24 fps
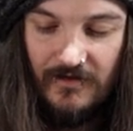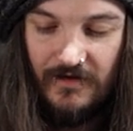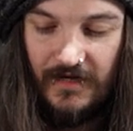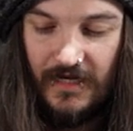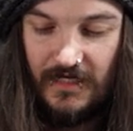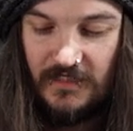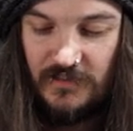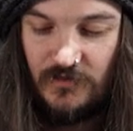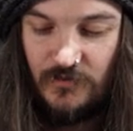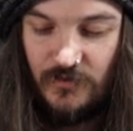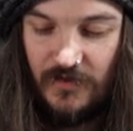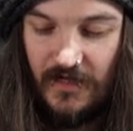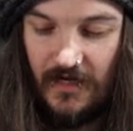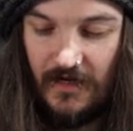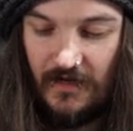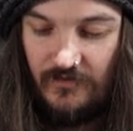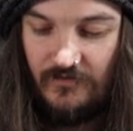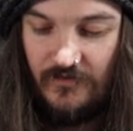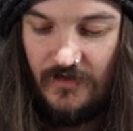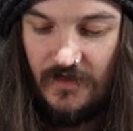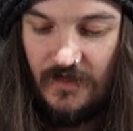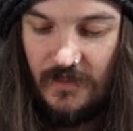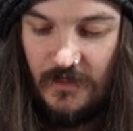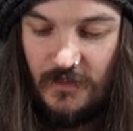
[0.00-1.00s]
Next we
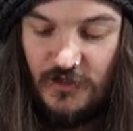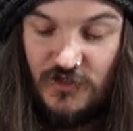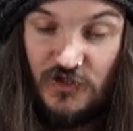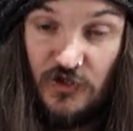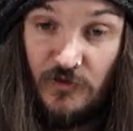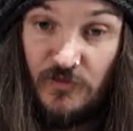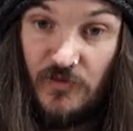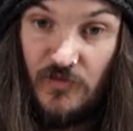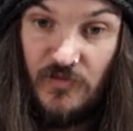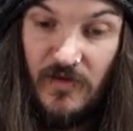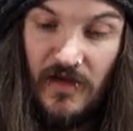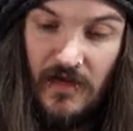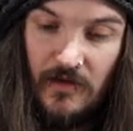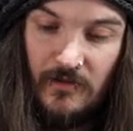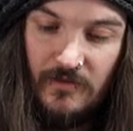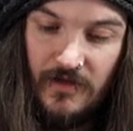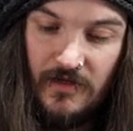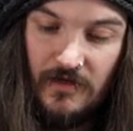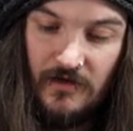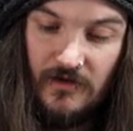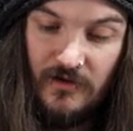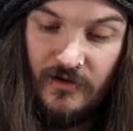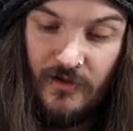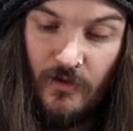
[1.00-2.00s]
have is Super
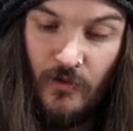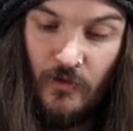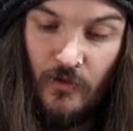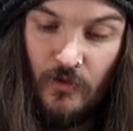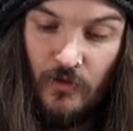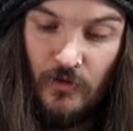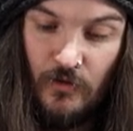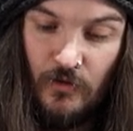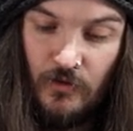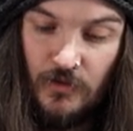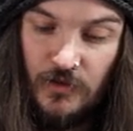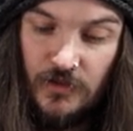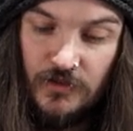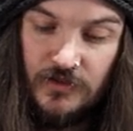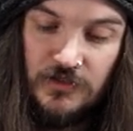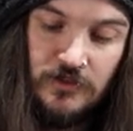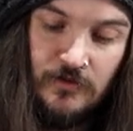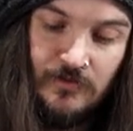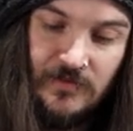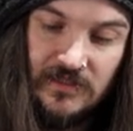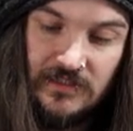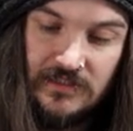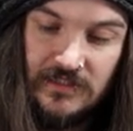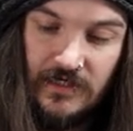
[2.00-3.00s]
Baby All
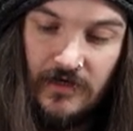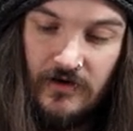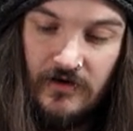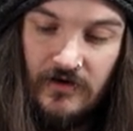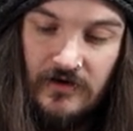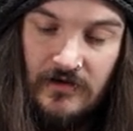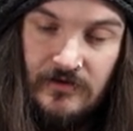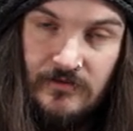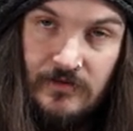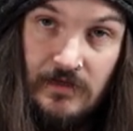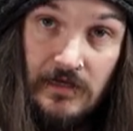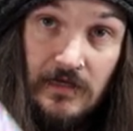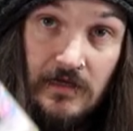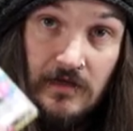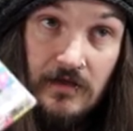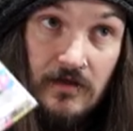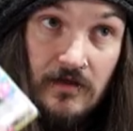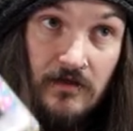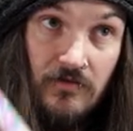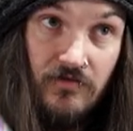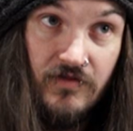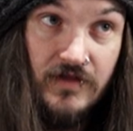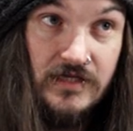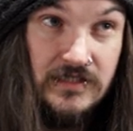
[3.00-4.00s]
Consuming Terror.
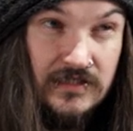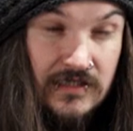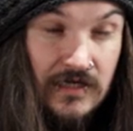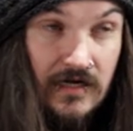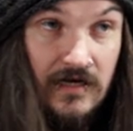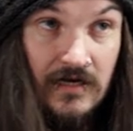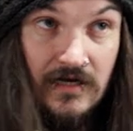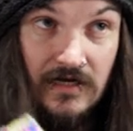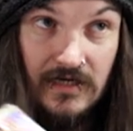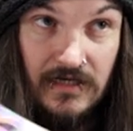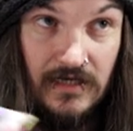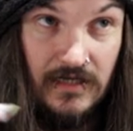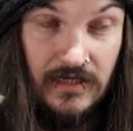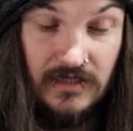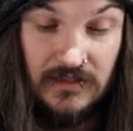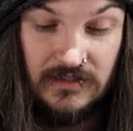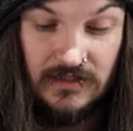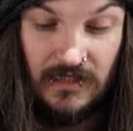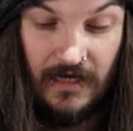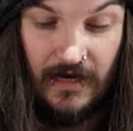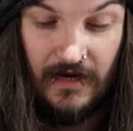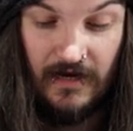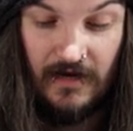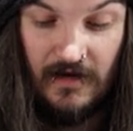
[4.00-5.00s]
This card
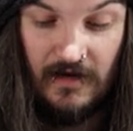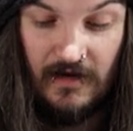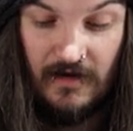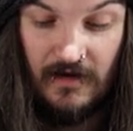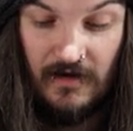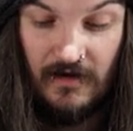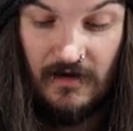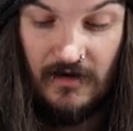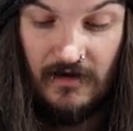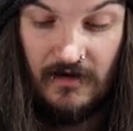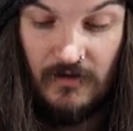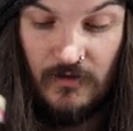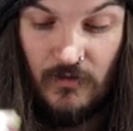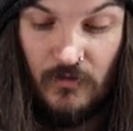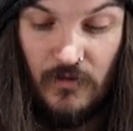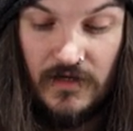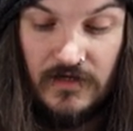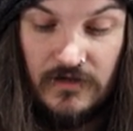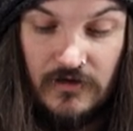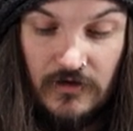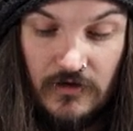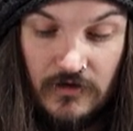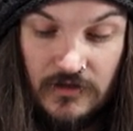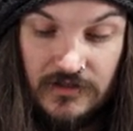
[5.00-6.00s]
is a
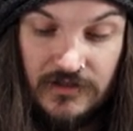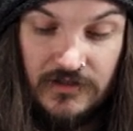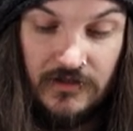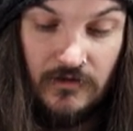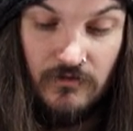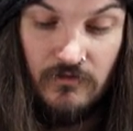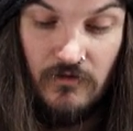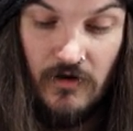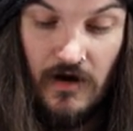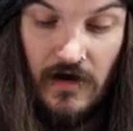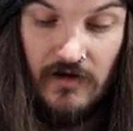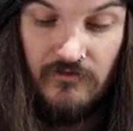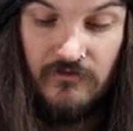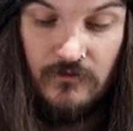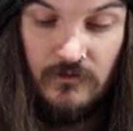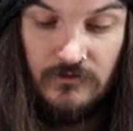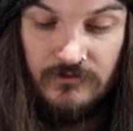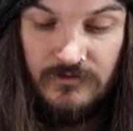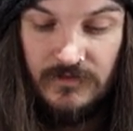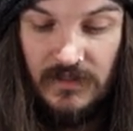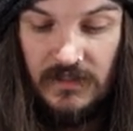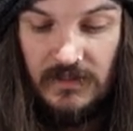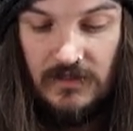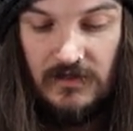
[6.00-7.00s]
one cost
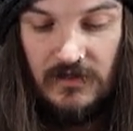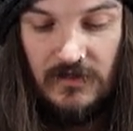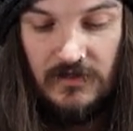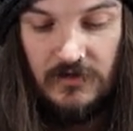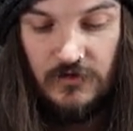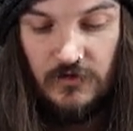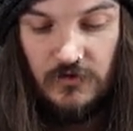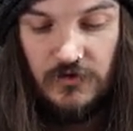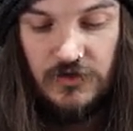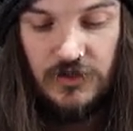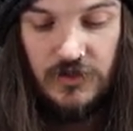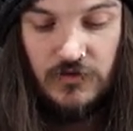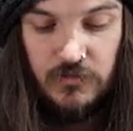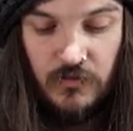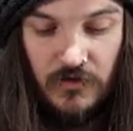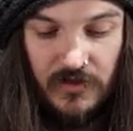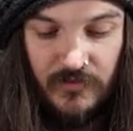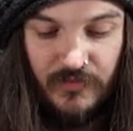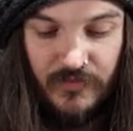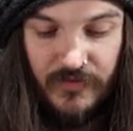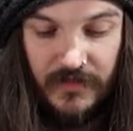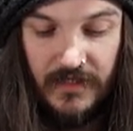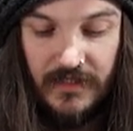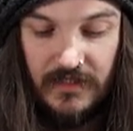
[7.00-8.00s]
arrival. You just want
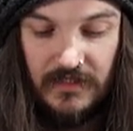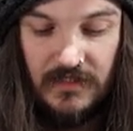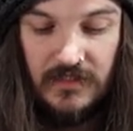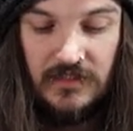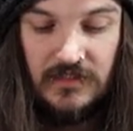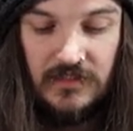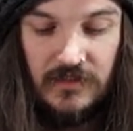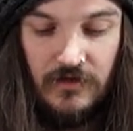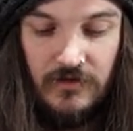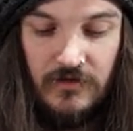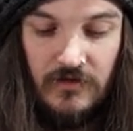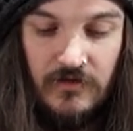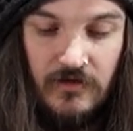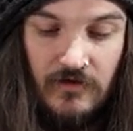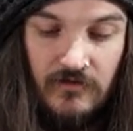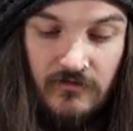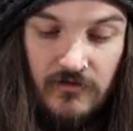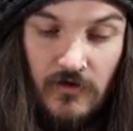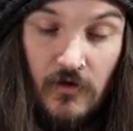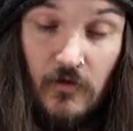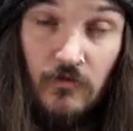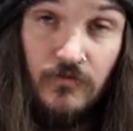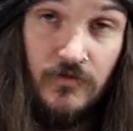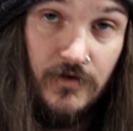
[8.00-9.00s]
to play this so you can
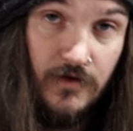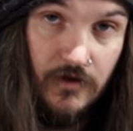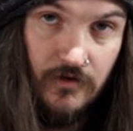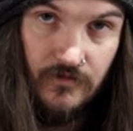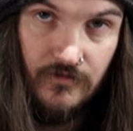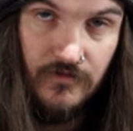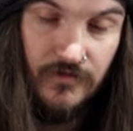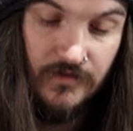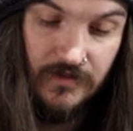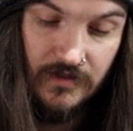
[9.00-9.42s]
evolve it over